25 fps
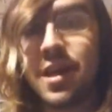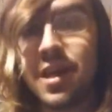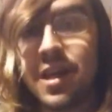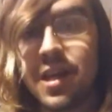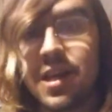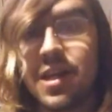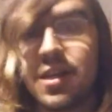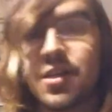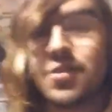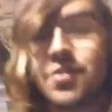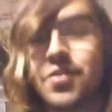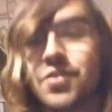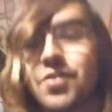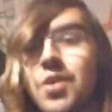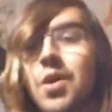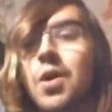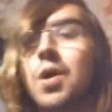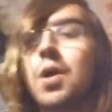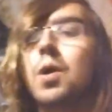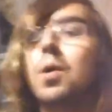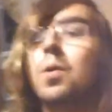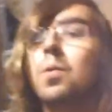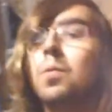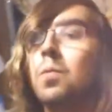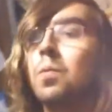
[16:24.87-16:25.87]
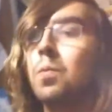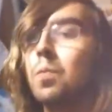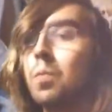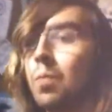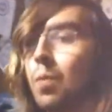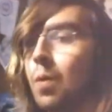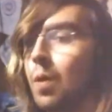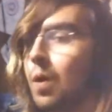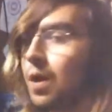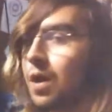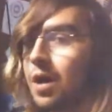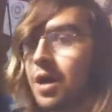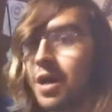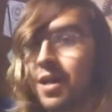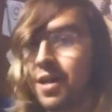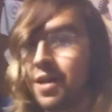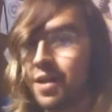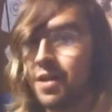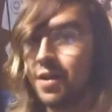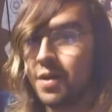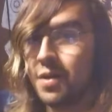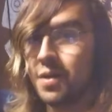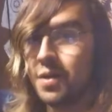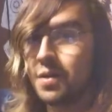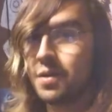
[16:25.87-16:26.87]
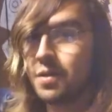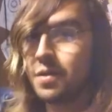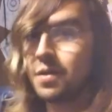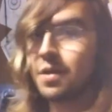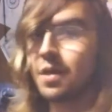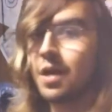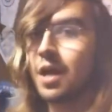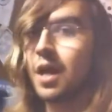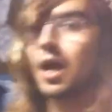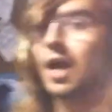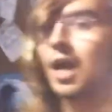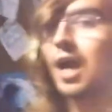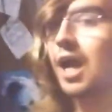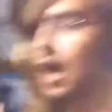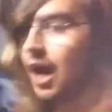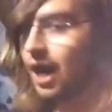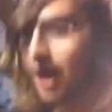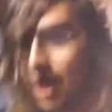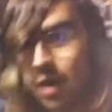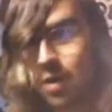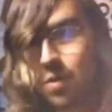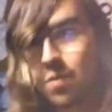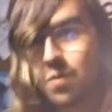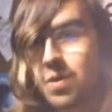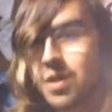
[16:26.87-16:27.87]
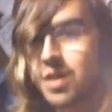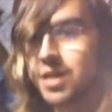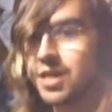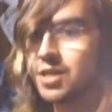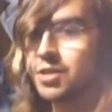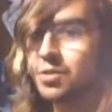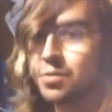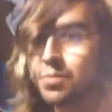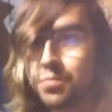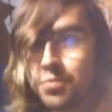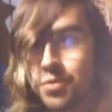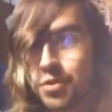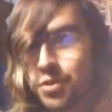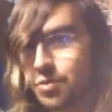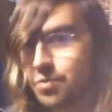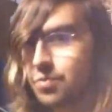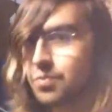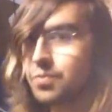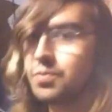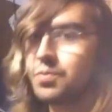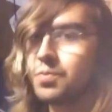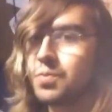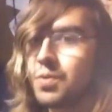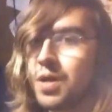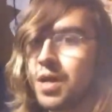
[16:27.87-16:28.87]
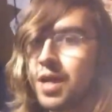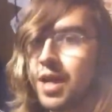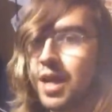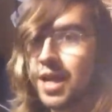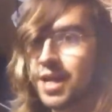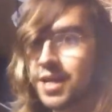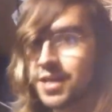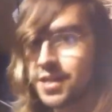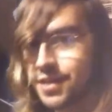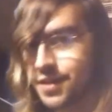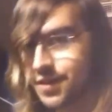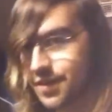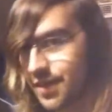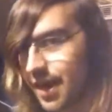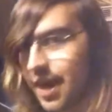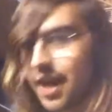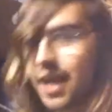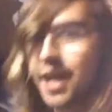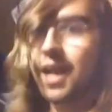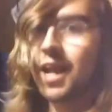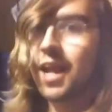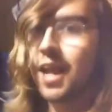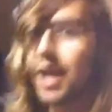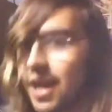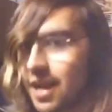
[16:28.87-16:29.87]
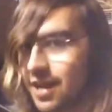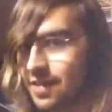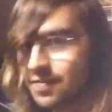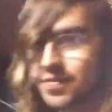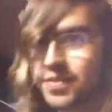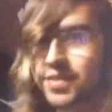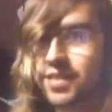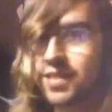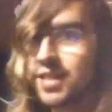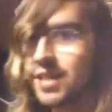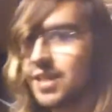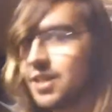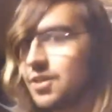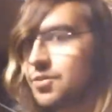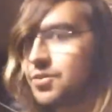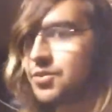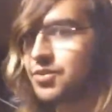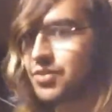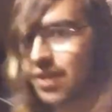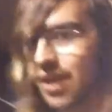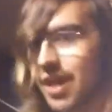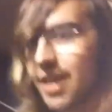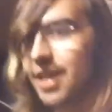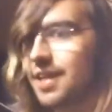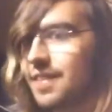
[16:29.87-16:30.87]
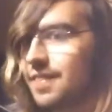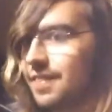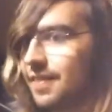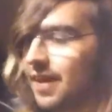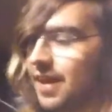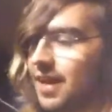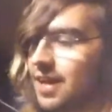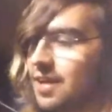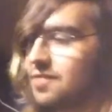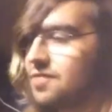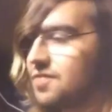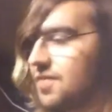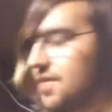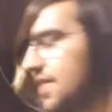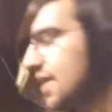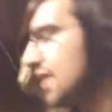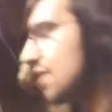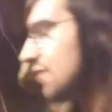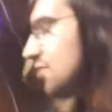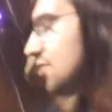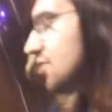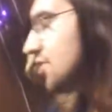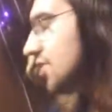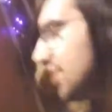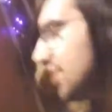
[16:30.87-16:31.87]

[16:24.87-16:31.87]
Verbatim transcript: is one how can you do and say everything you say in life without